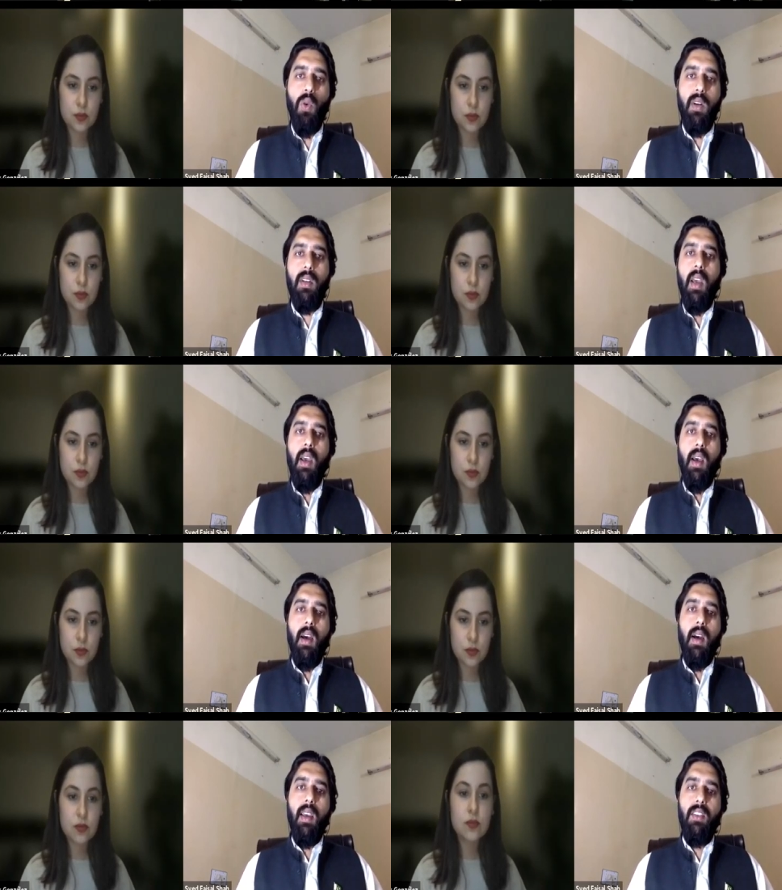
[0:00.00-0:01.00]
Speaker 1: what
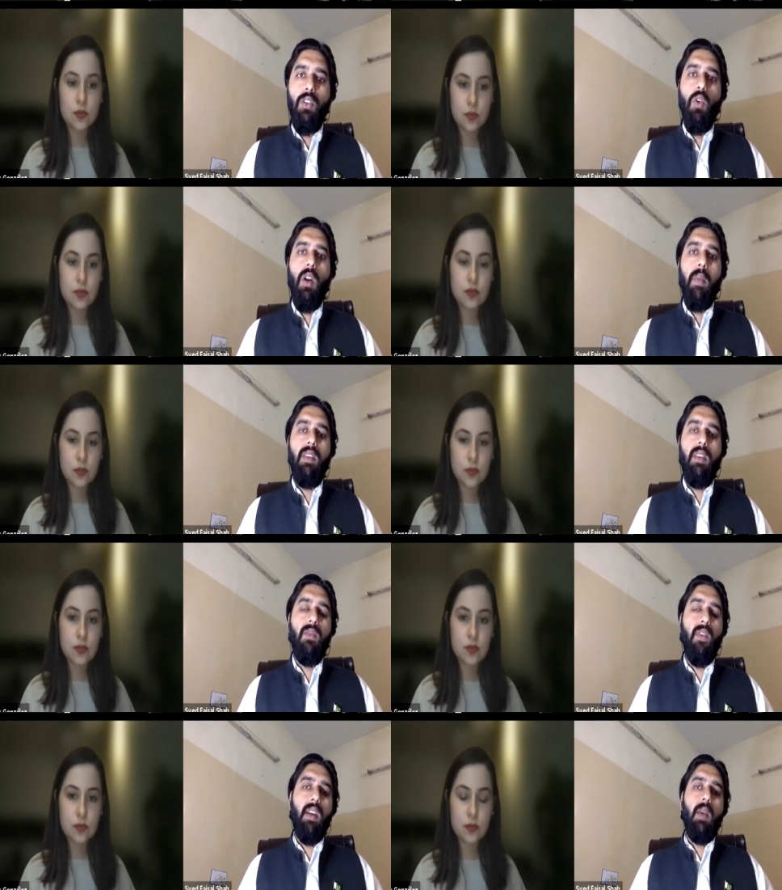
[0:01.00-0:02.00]
is your
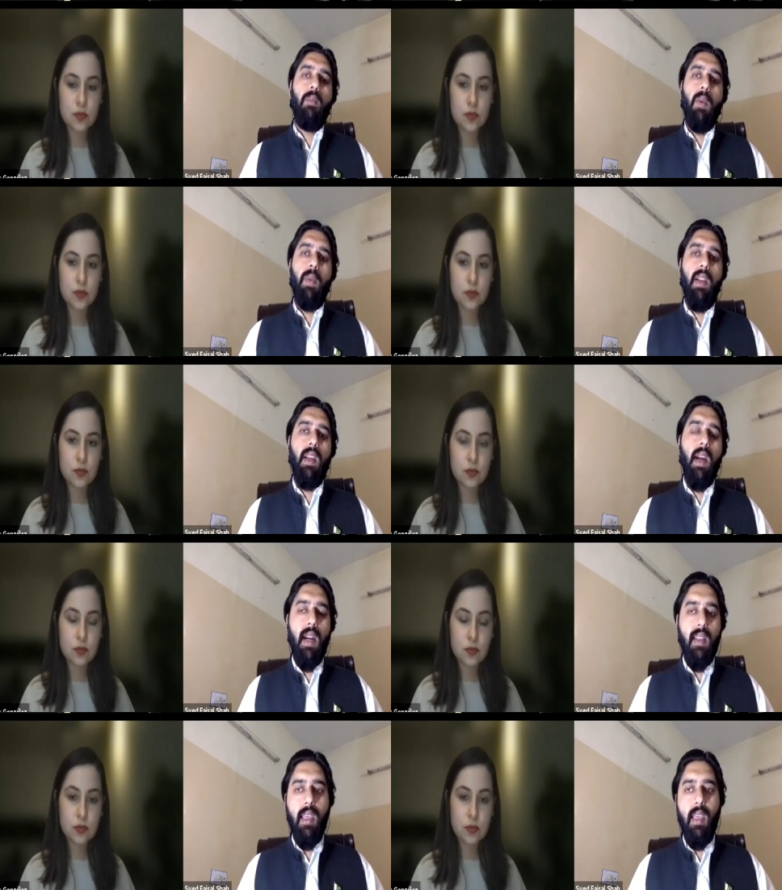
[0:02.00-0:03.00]
message for young people
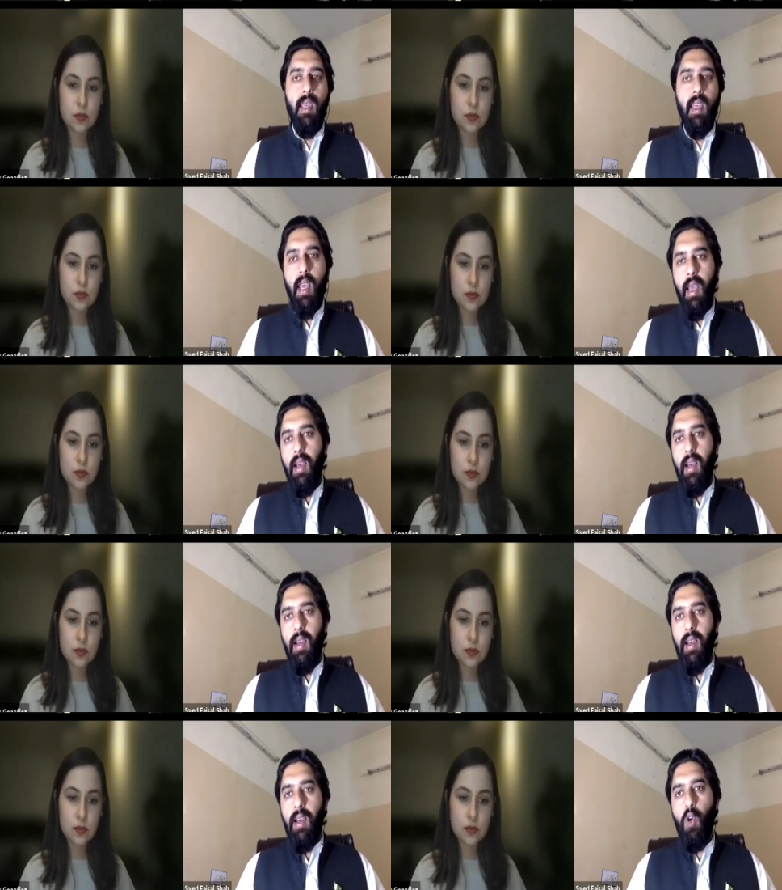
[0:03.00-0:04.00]
regarding the
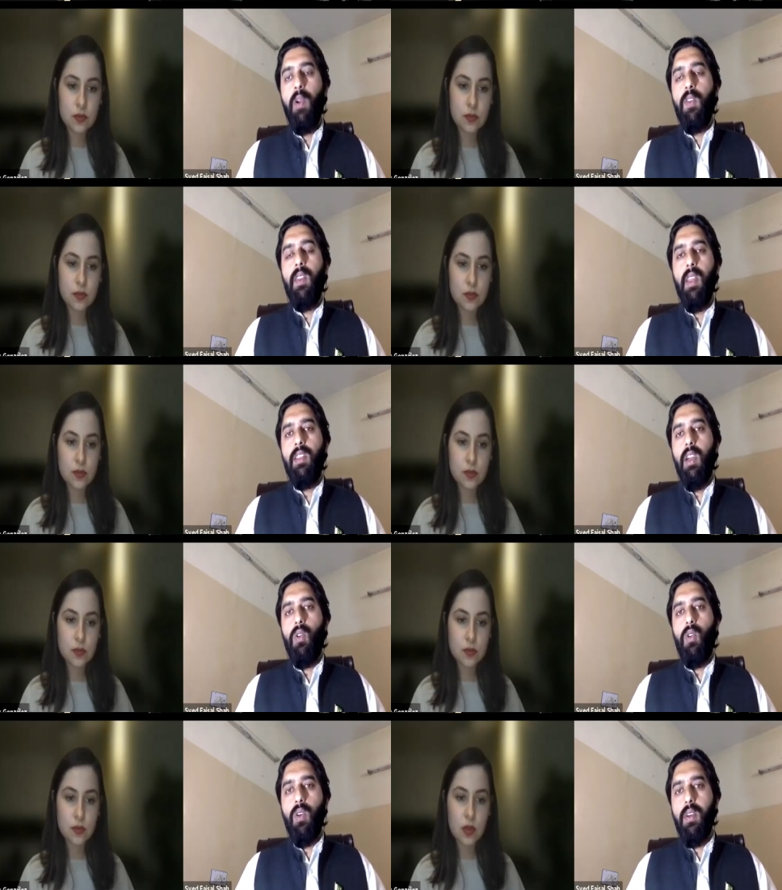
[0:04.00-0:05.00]
Global Youth
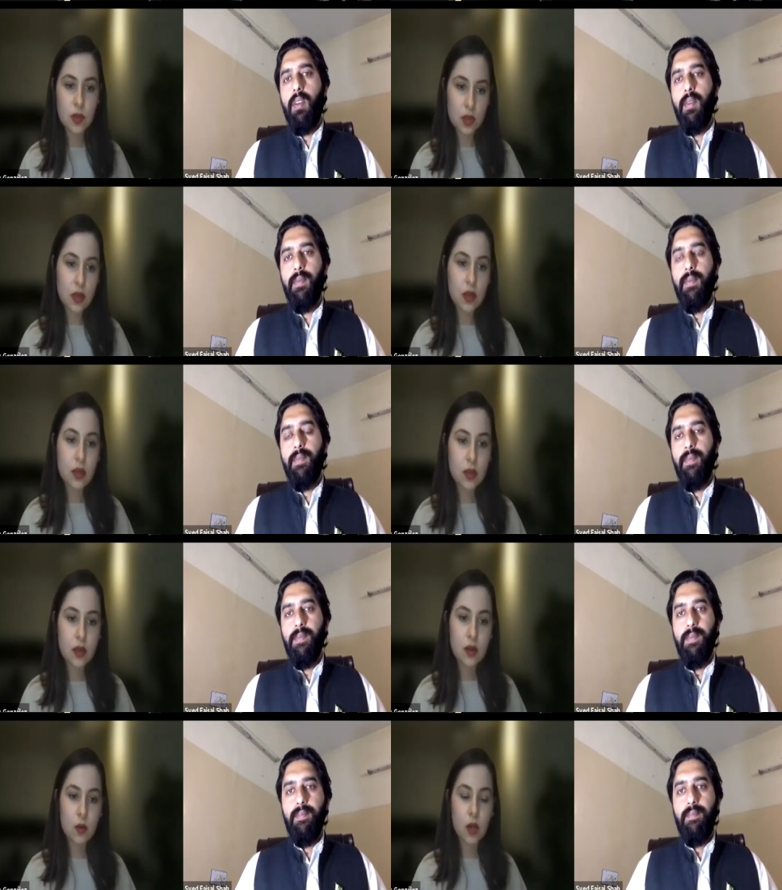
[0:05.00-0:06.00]
Energy Outlook?
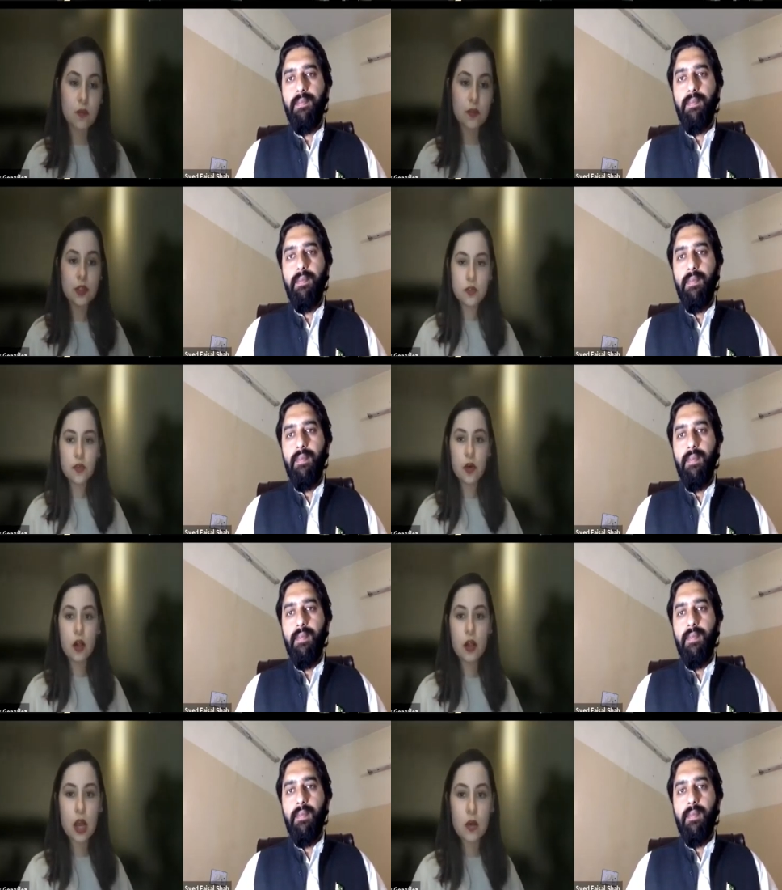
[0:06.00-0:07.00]
Speaker 2: Well, first of
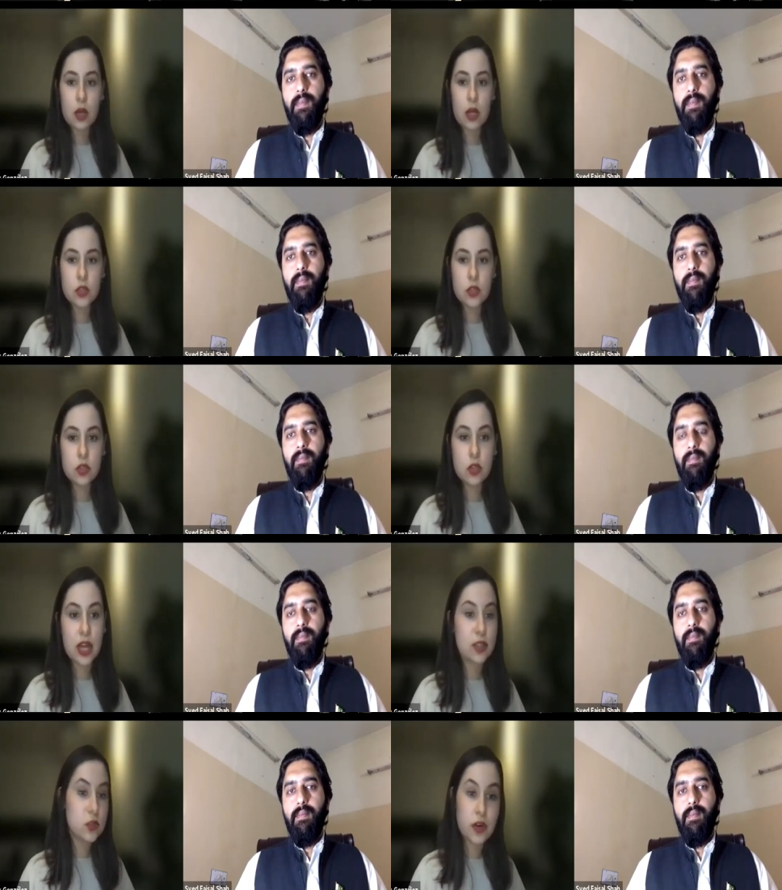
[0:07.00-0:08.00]
all, I would like to
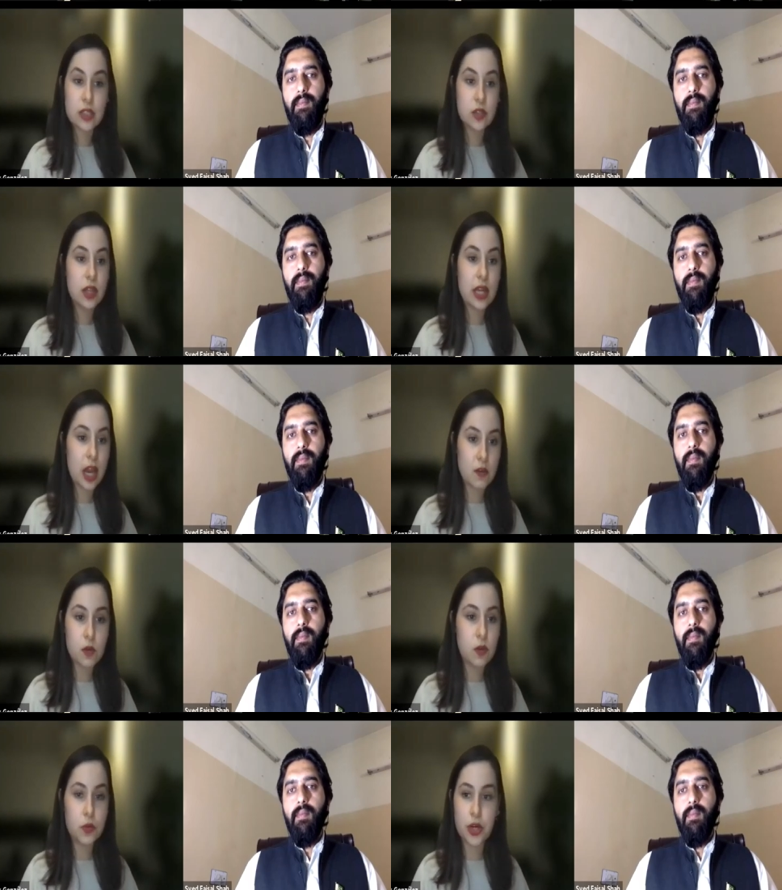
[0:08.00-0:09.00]
congratulate
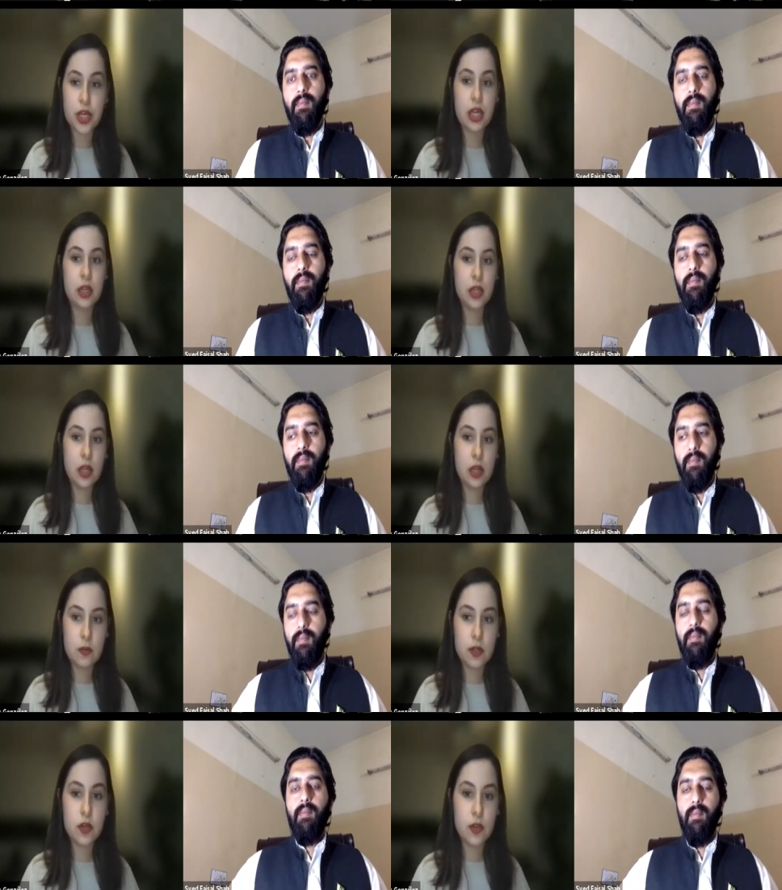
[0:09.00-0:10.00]
everyone working in the
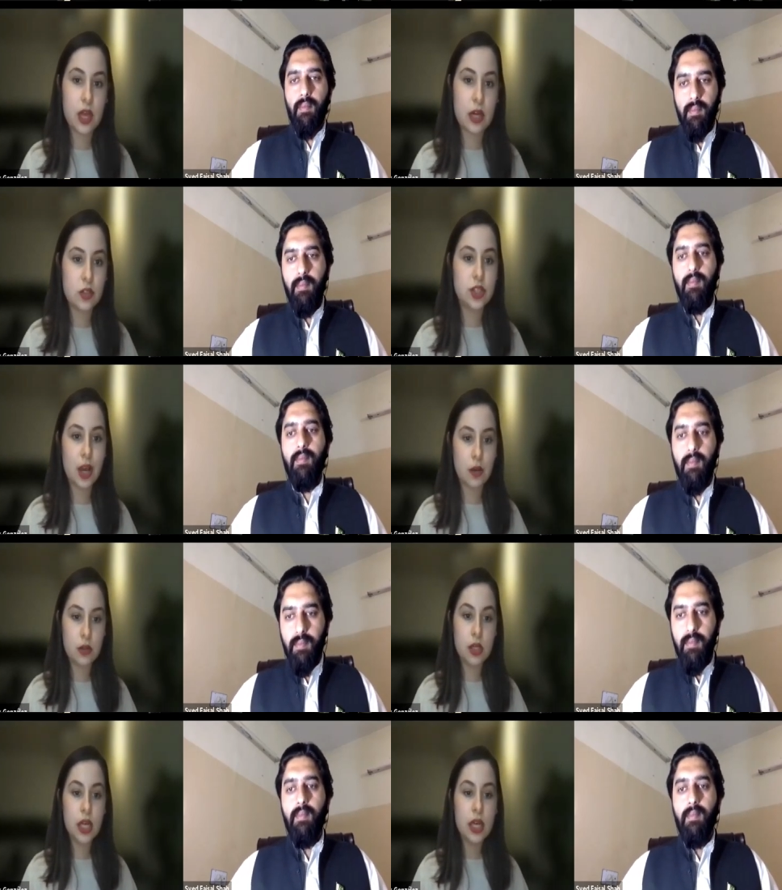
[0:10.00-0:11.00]
Global Youth Energy
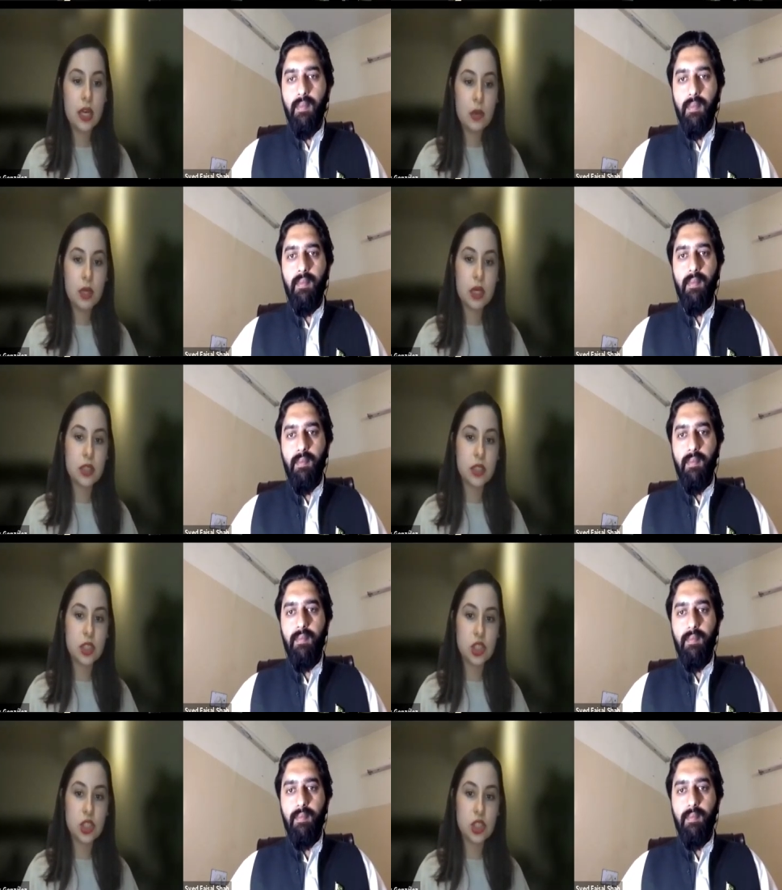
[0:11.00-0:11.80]
Outlook, because the